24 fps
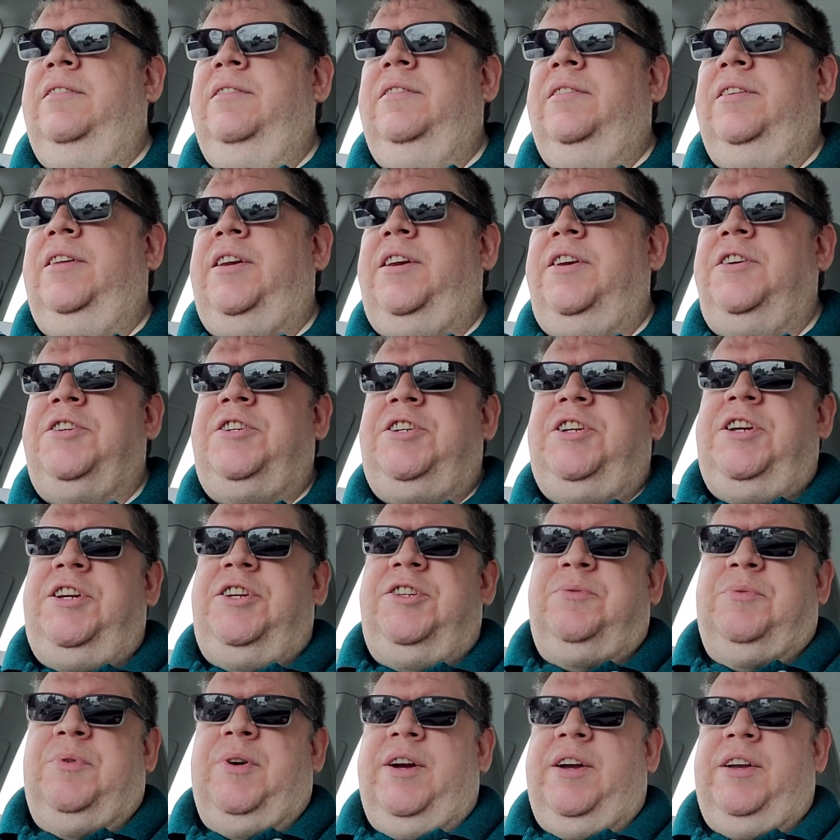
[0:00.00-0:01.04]
And here she
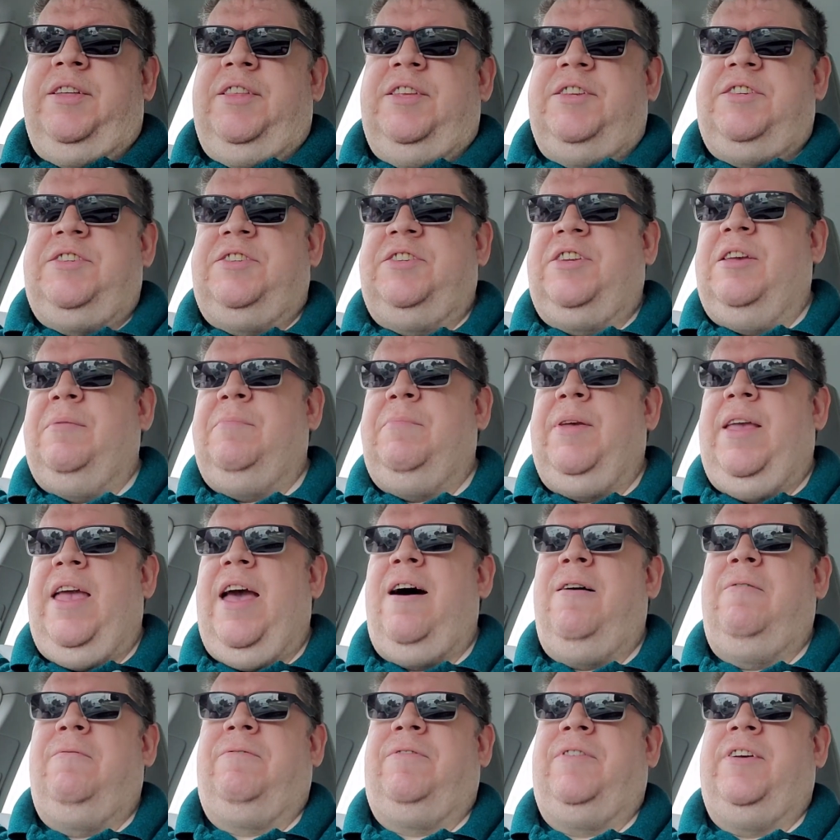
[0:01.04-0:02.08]
is wearing this skimpy
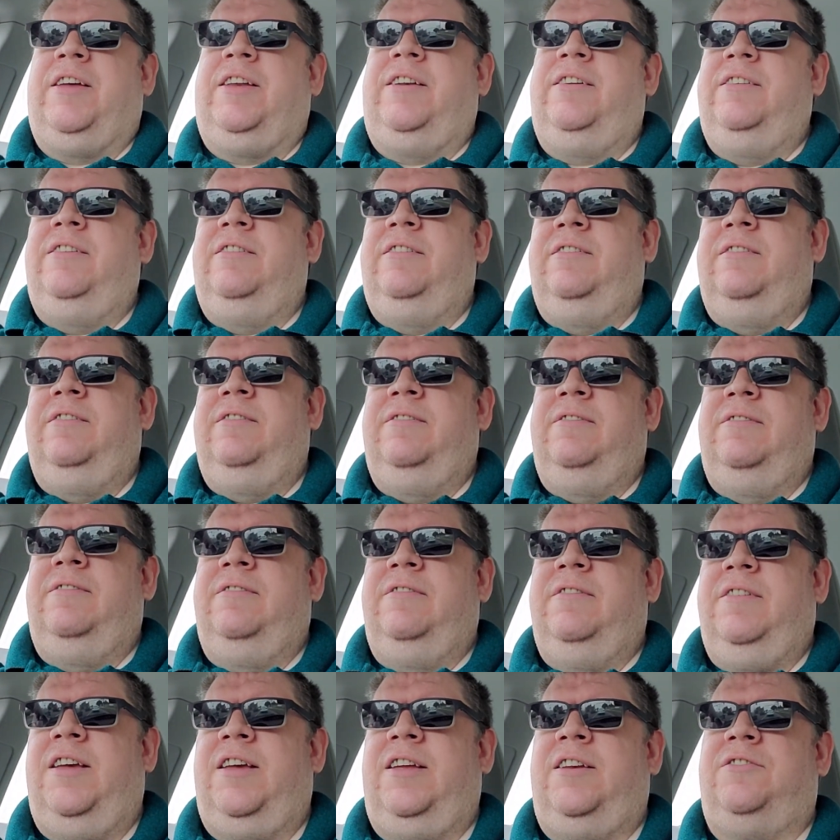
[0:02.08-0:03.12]
outfit
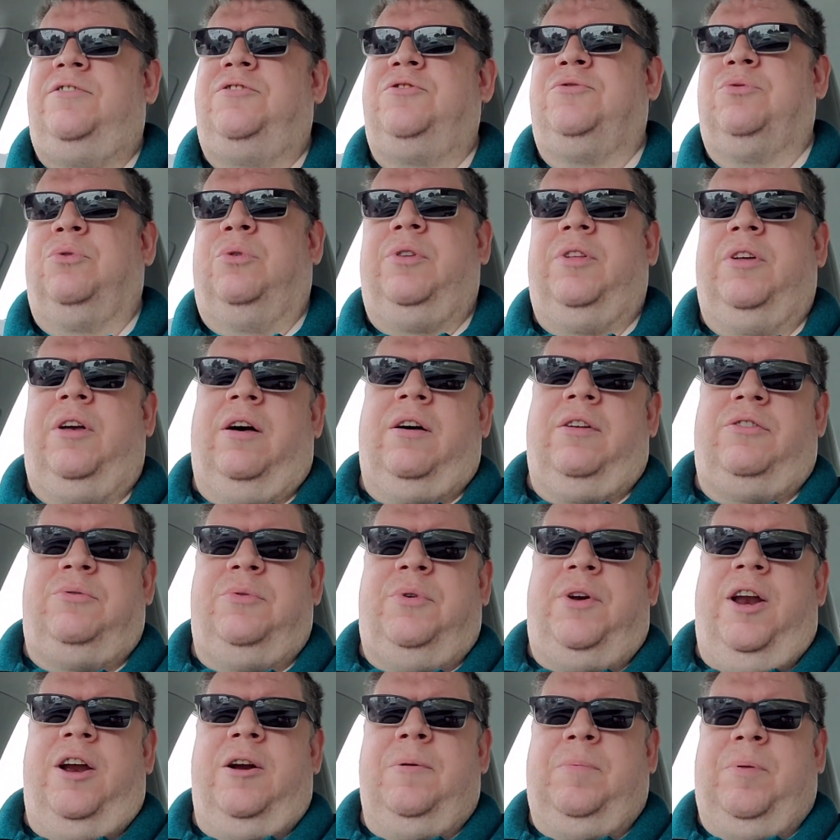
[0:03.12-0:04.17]
and strolling onto
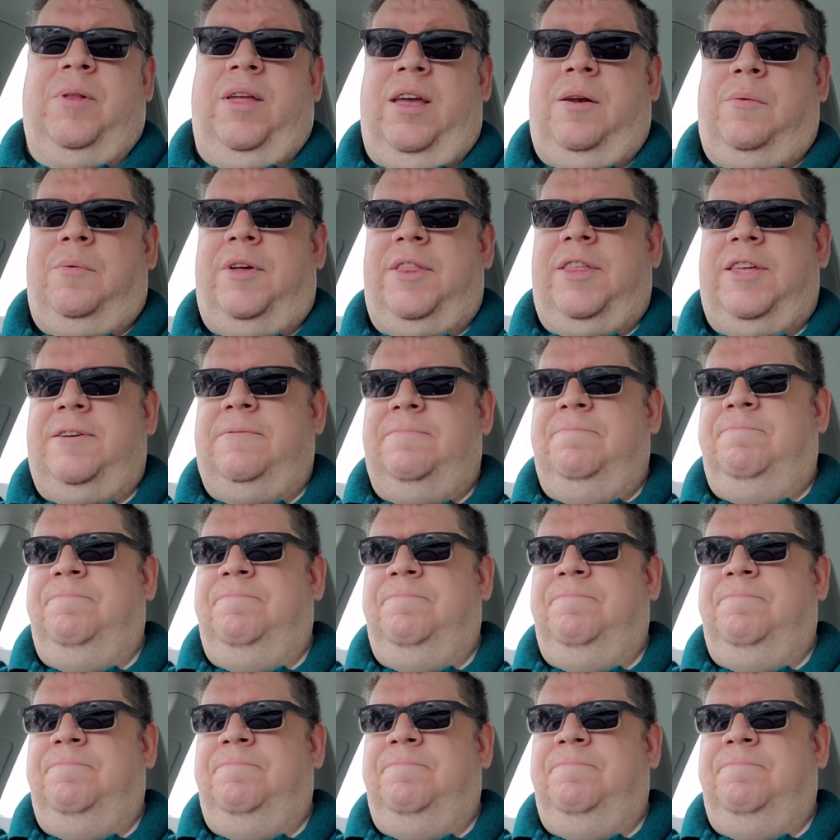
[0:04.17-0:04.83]
an airplane with it.